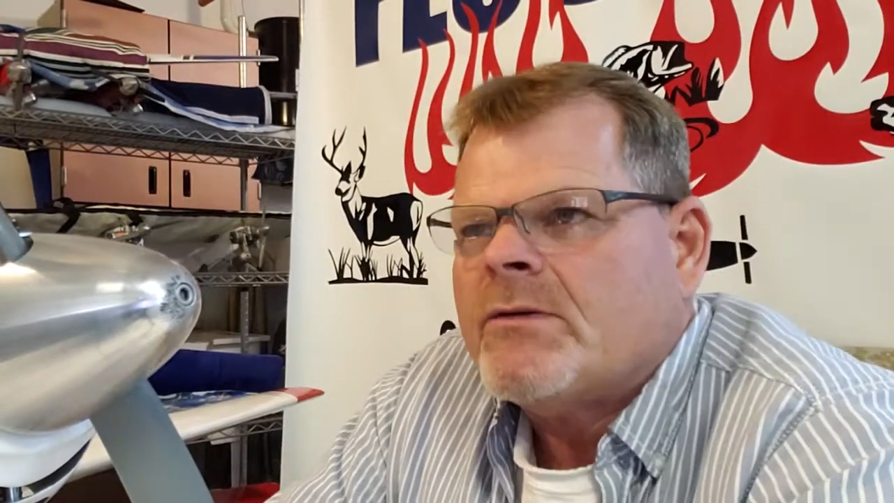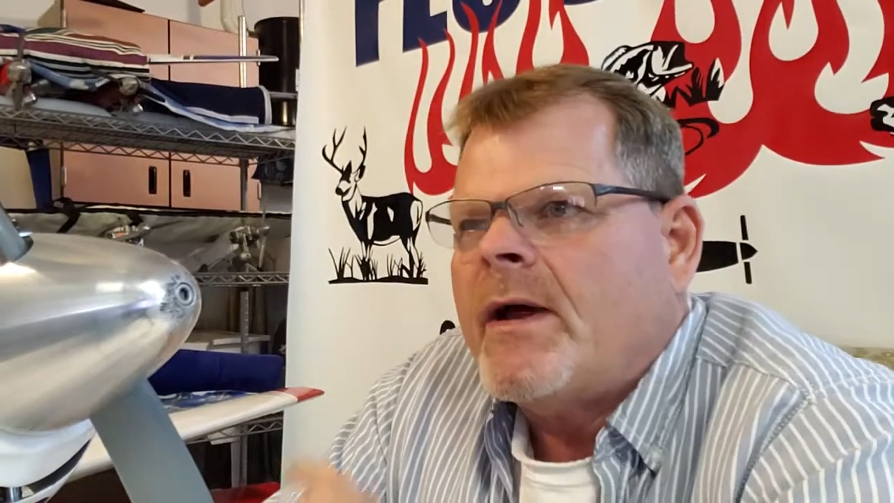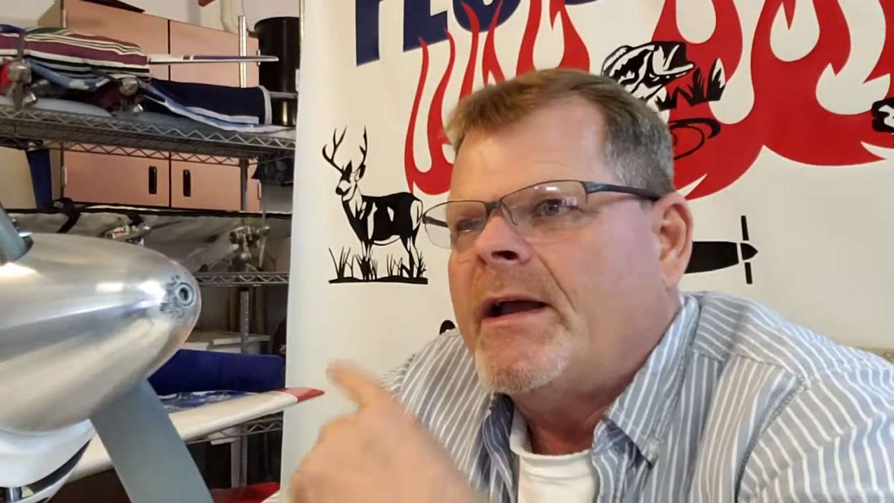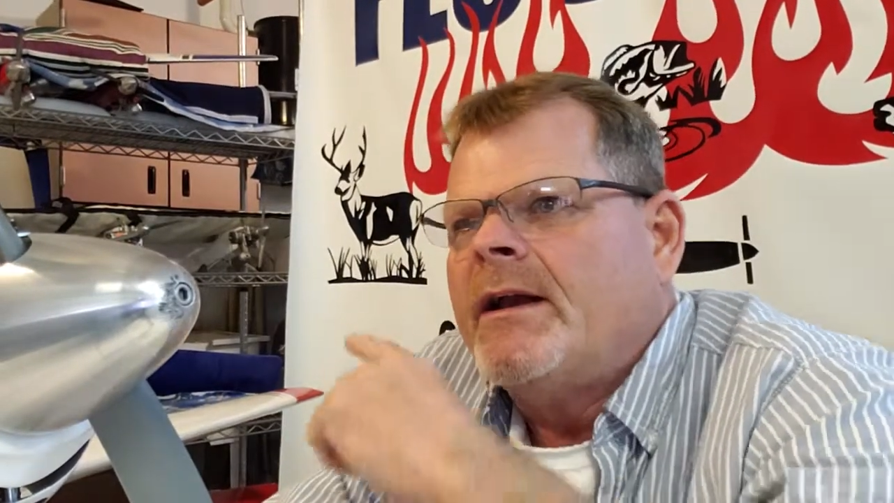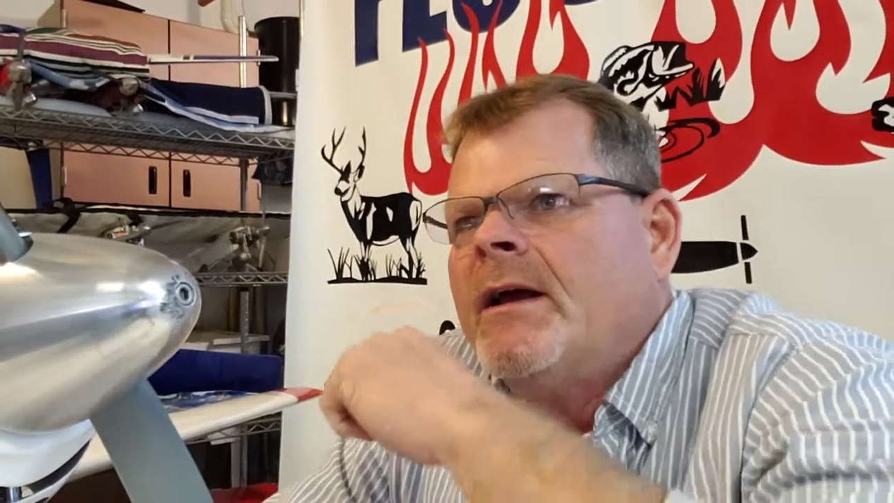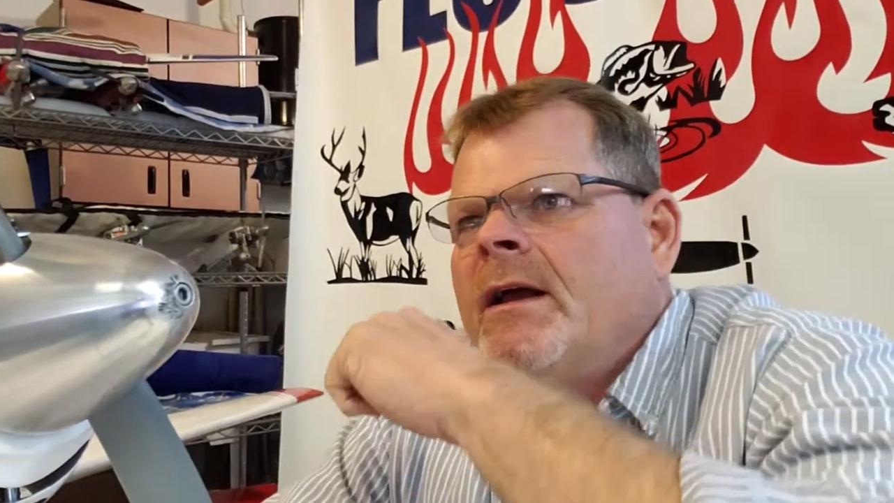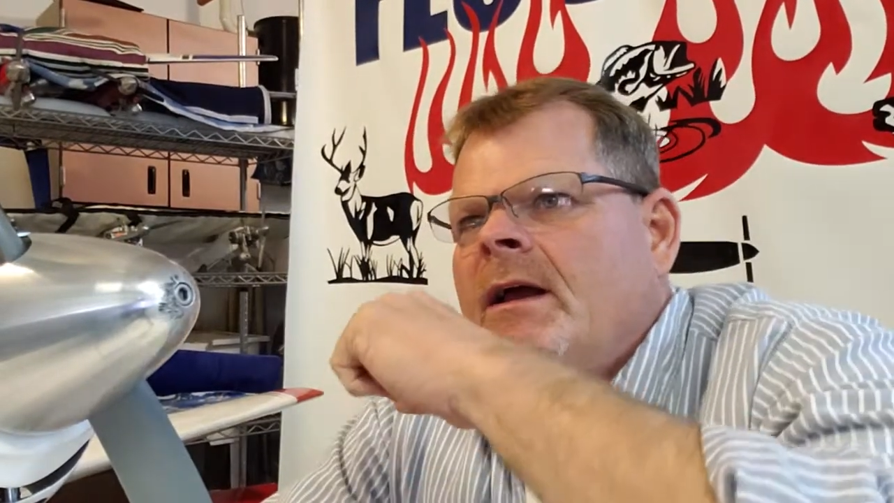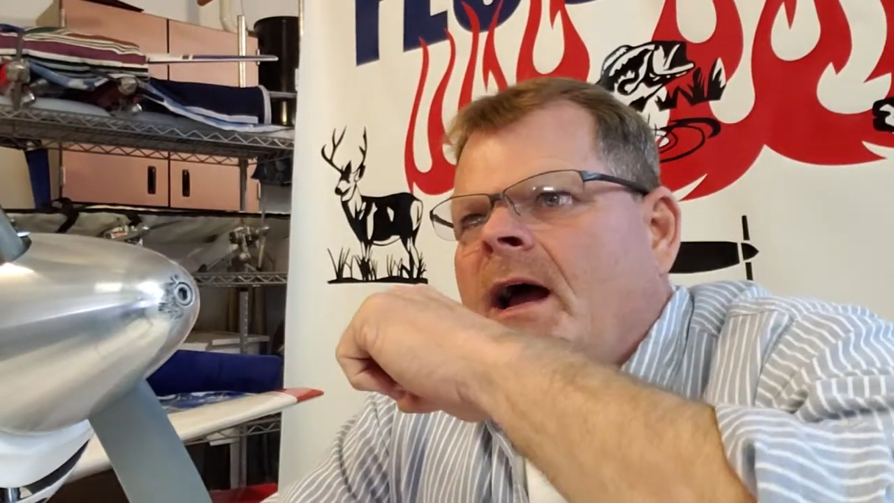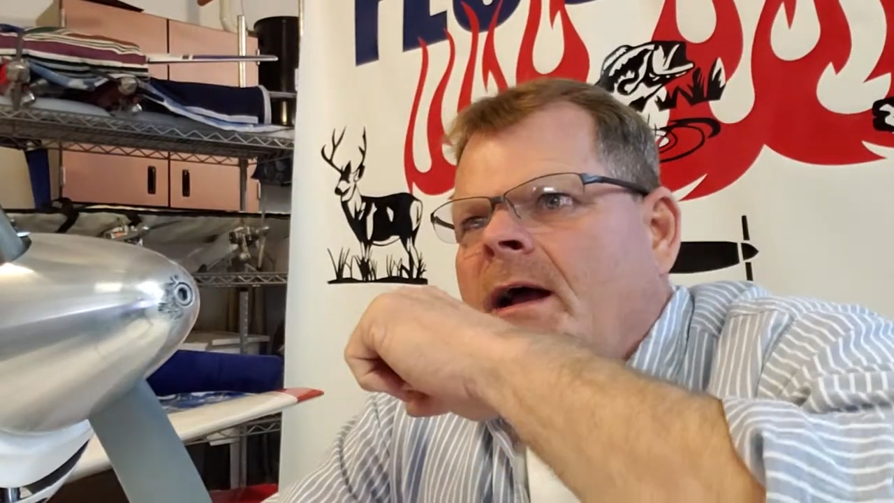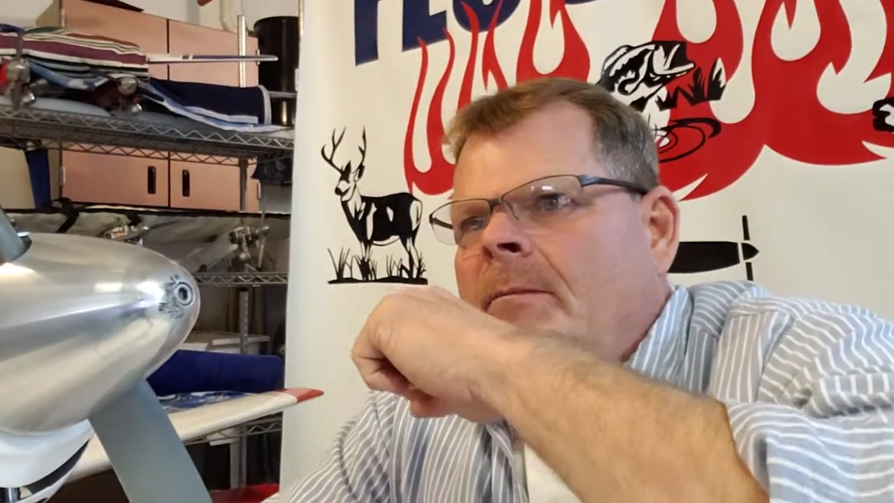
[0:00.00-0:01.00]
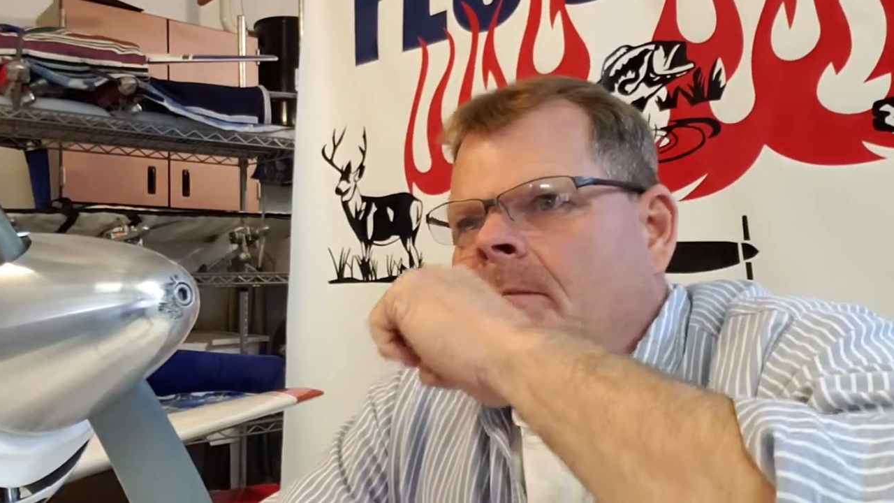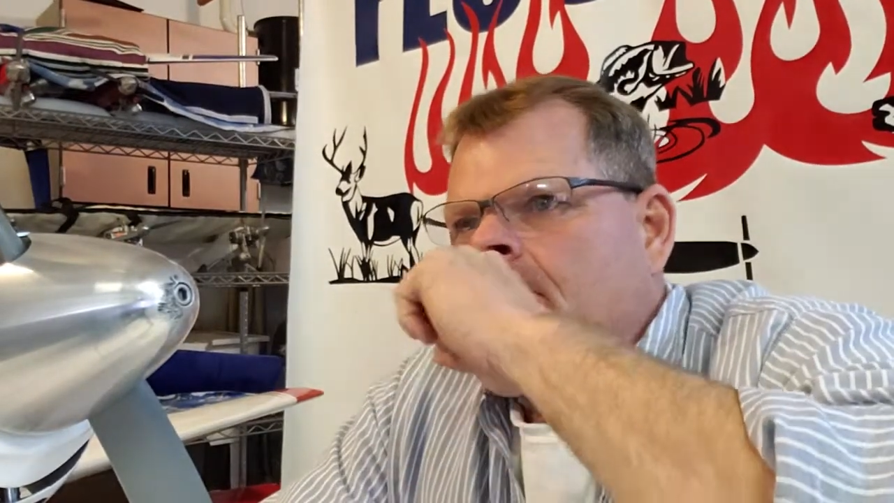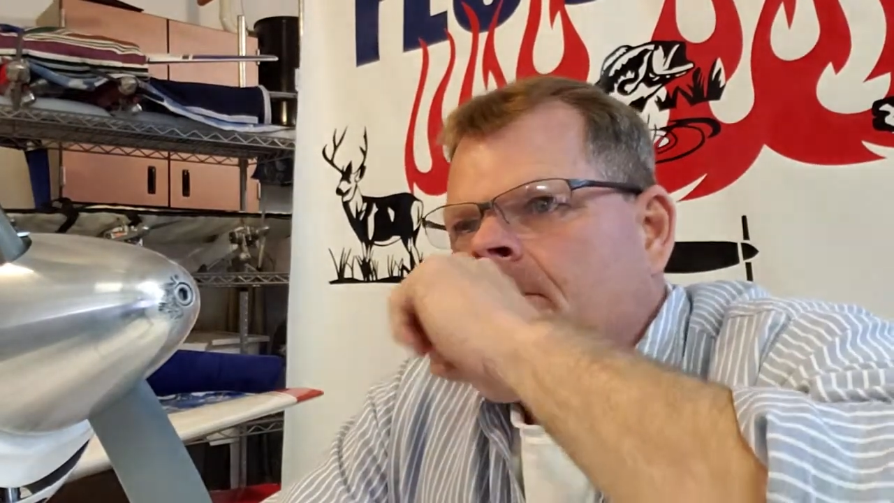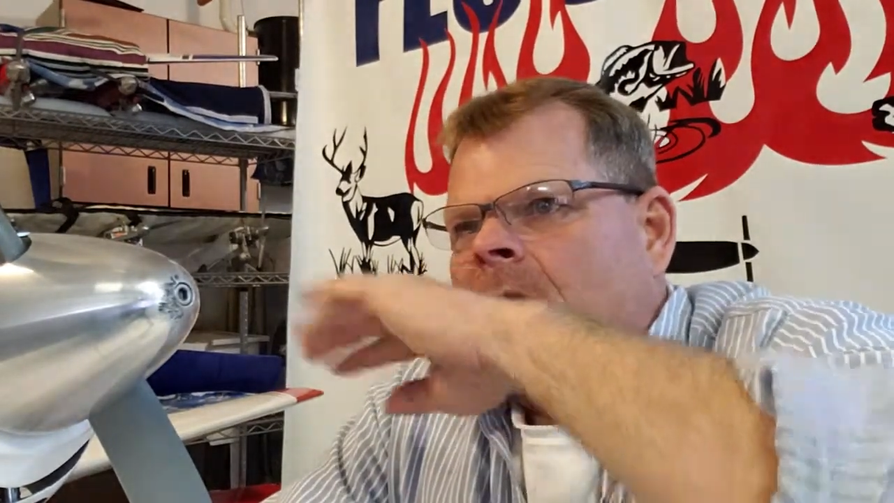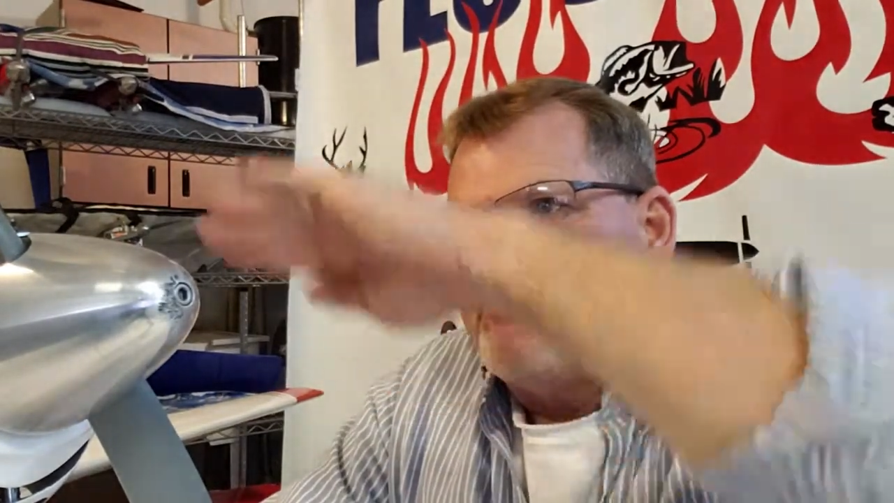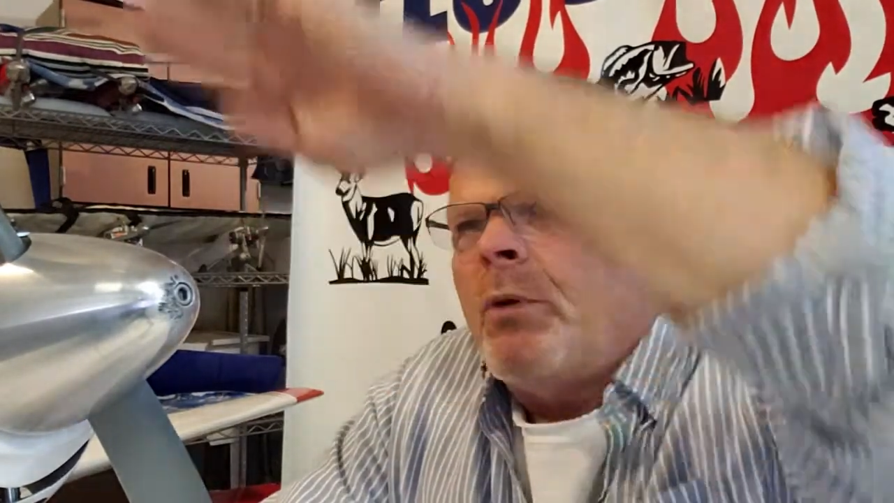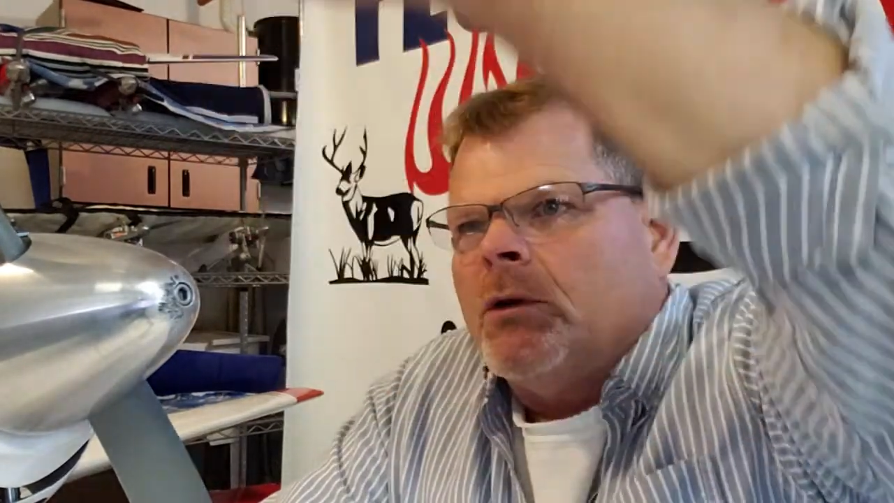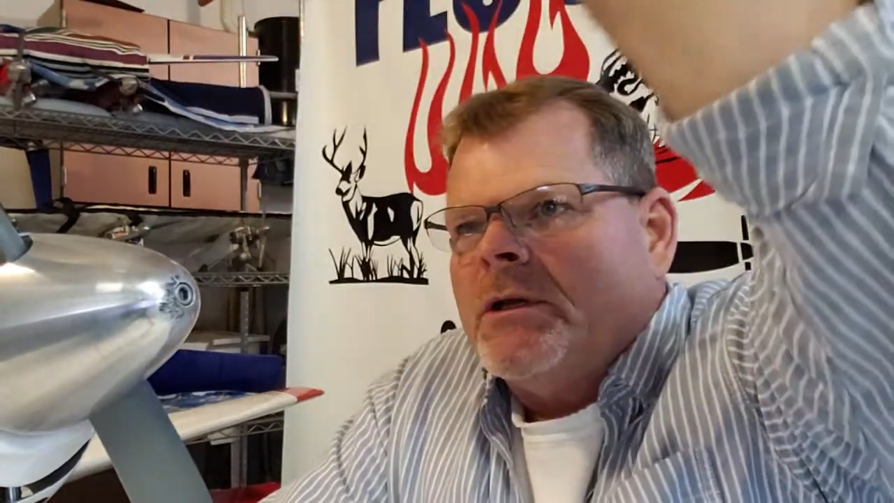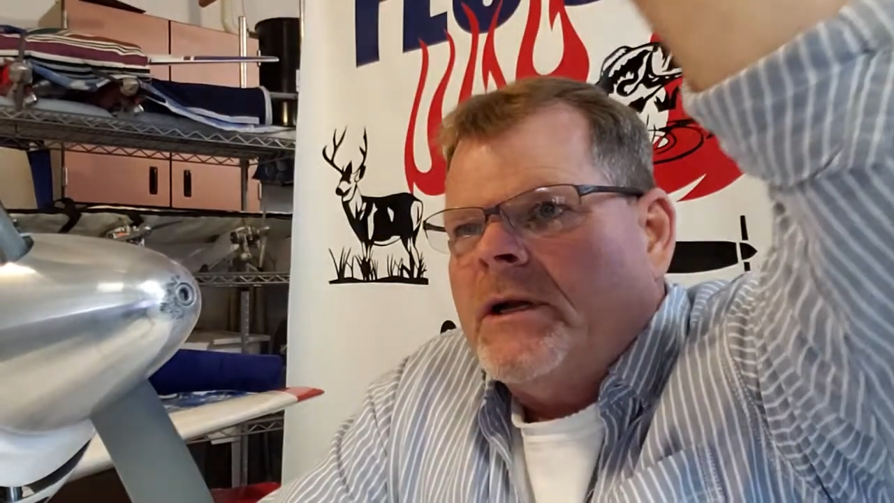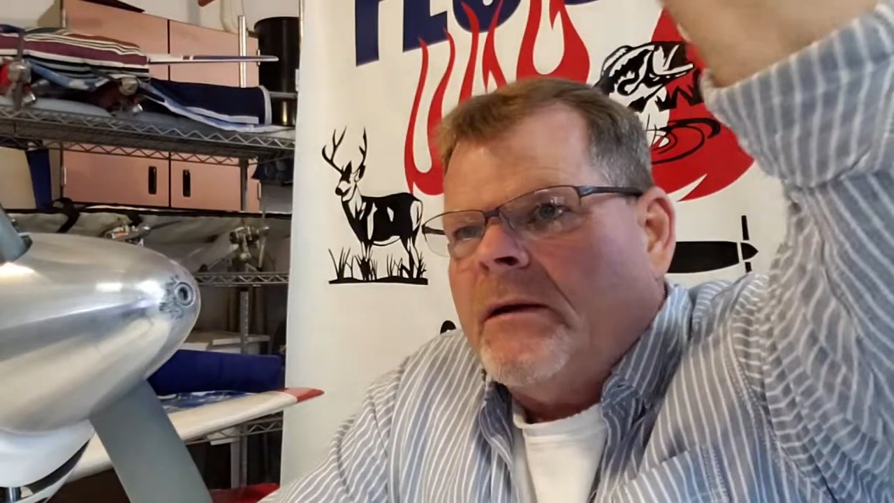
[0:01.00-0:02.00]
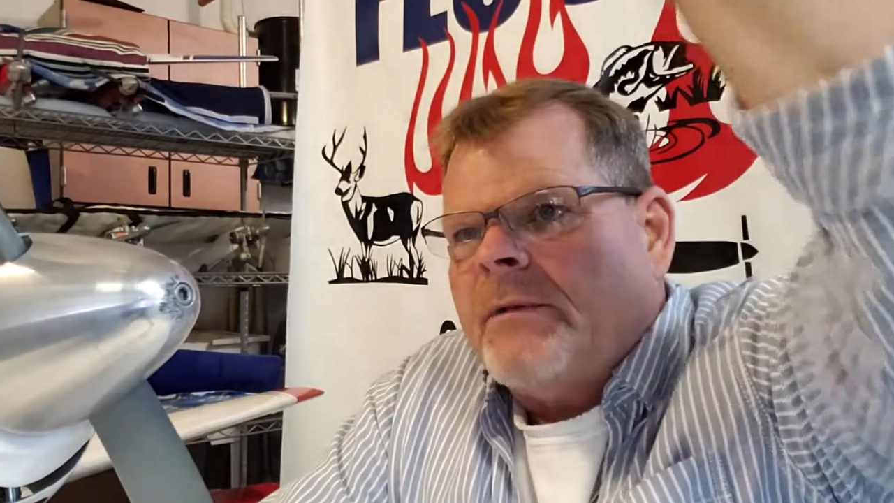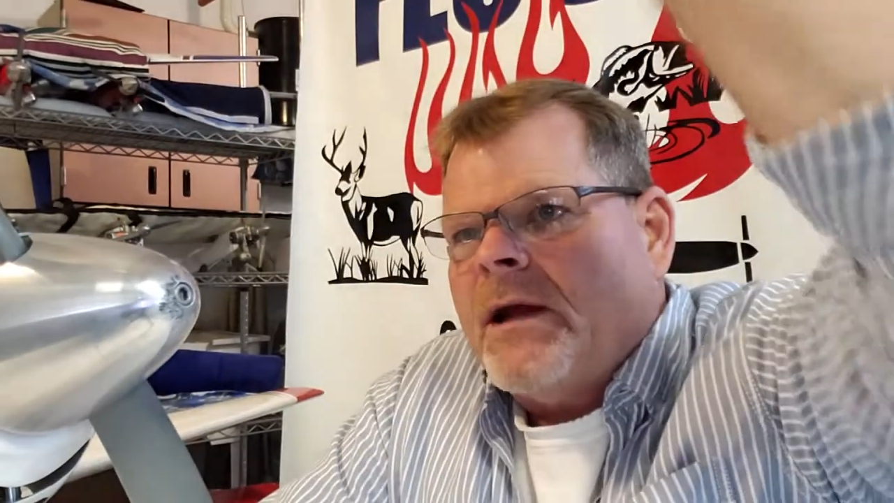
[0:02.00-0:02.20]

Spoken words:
So I had to, I pulled it up,